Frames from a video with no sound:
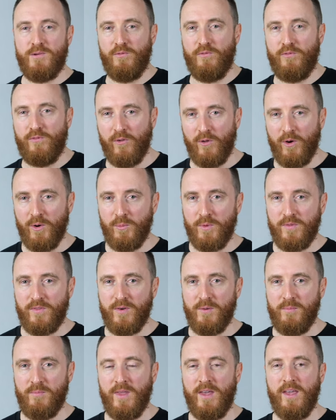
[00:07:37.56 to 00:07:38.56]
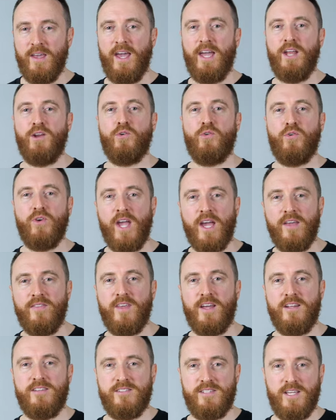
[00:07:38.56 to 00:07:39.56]
to flirt with them and create
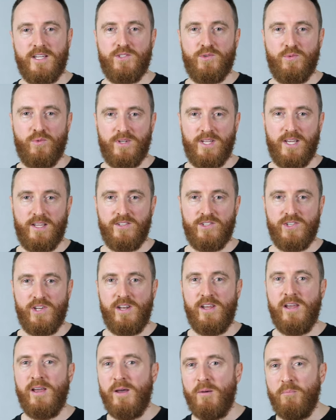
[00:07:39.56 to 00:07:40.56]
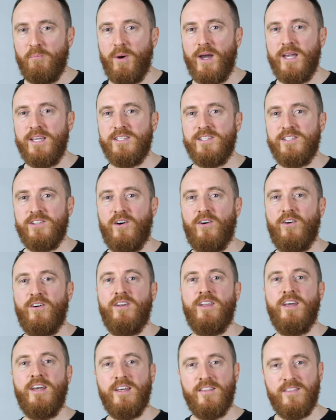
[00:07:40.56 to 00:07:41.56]
that sexual tension based
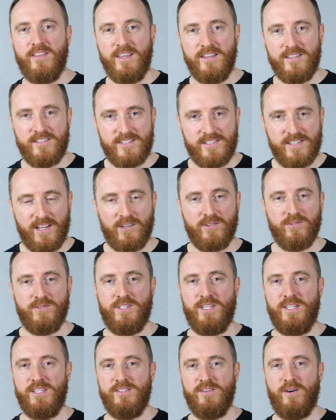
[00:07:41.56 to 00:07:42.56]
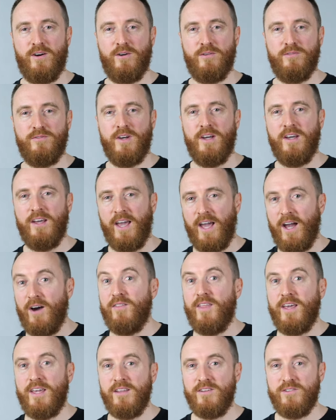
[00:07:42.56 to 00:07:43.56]
on the subtleties of how
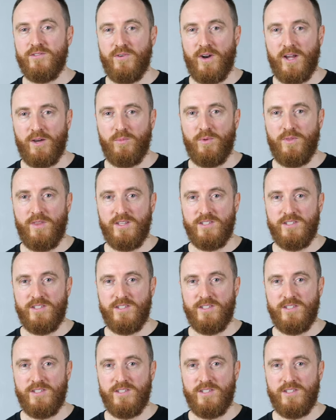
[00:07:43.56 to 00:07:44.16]
they interact with